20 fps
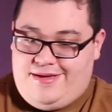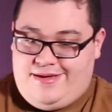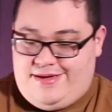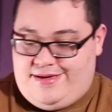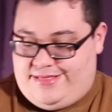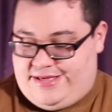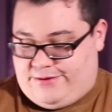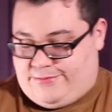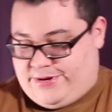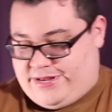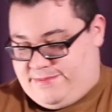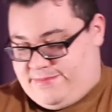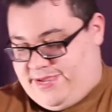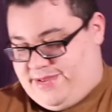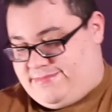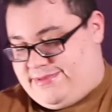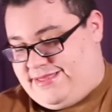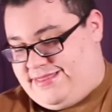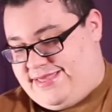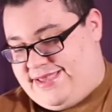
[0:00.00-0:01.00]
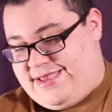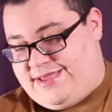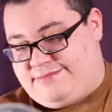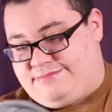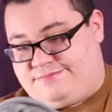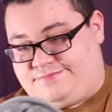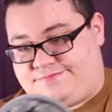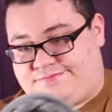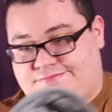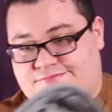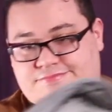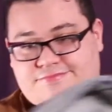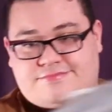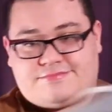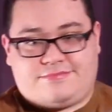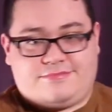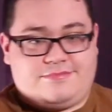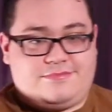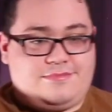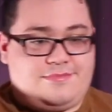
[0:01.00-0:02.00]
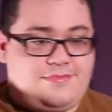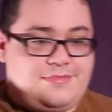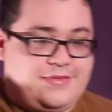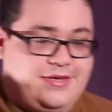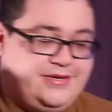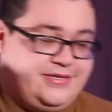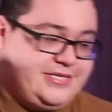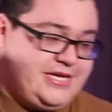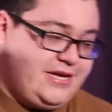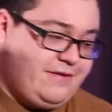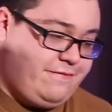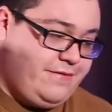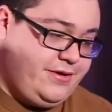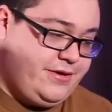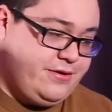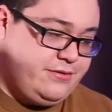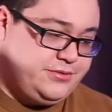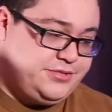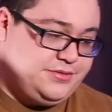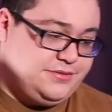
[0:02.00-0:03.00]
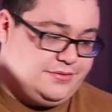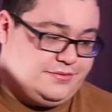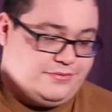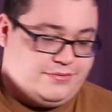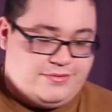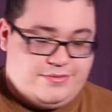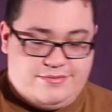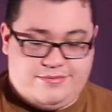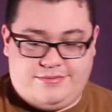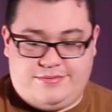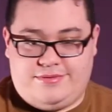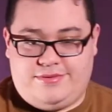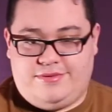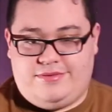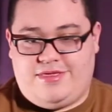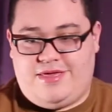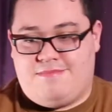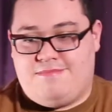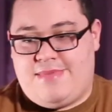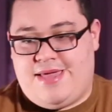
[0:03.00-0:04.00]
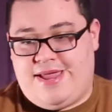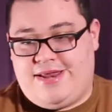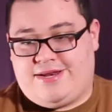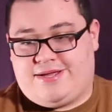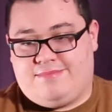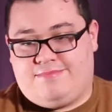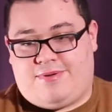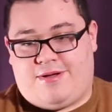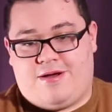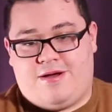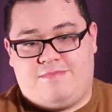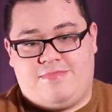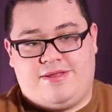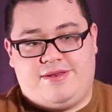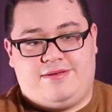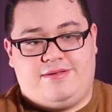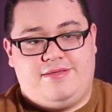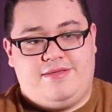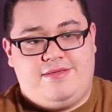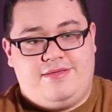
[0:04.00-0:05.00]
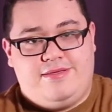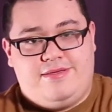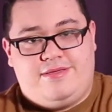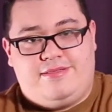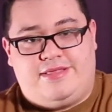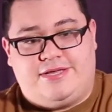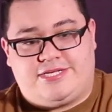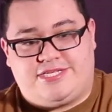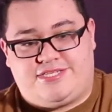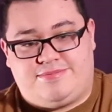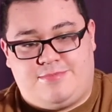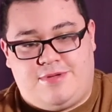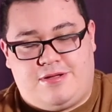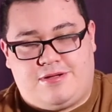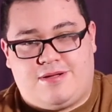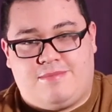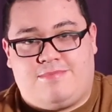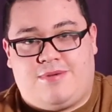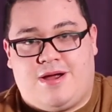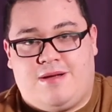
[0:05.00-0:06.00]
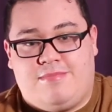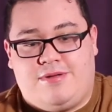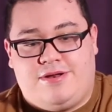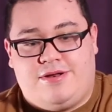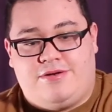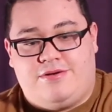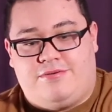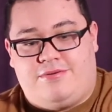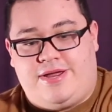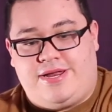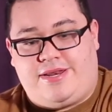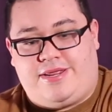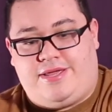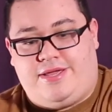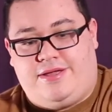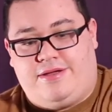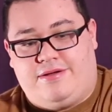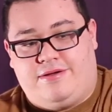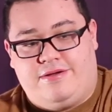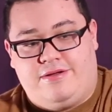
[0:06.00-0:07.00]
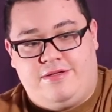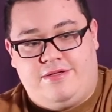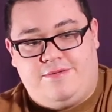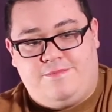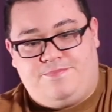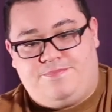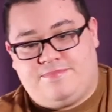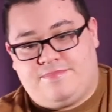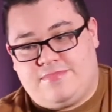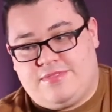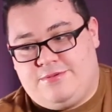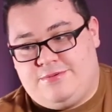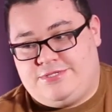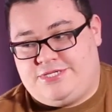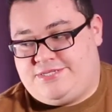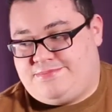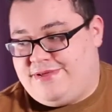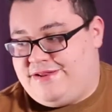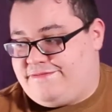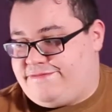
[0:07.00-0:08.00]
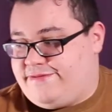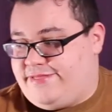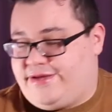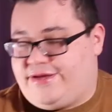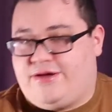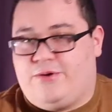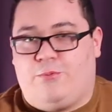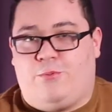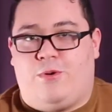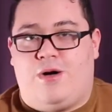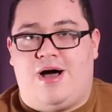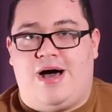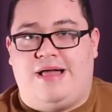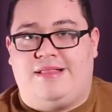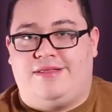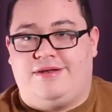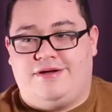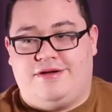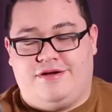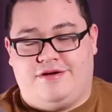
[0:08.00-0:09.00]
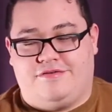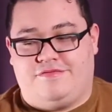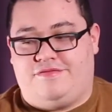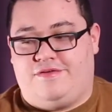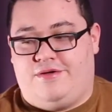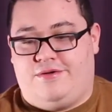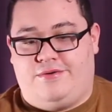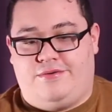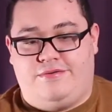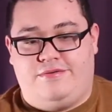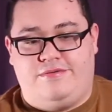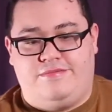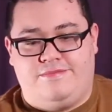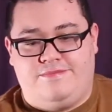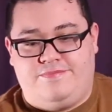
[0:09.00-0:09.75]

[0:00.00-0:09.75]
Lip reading: And like what I mean by that is that if we go to the main compartment, like small compartment under right here, which is meant for like your wallet or your phone.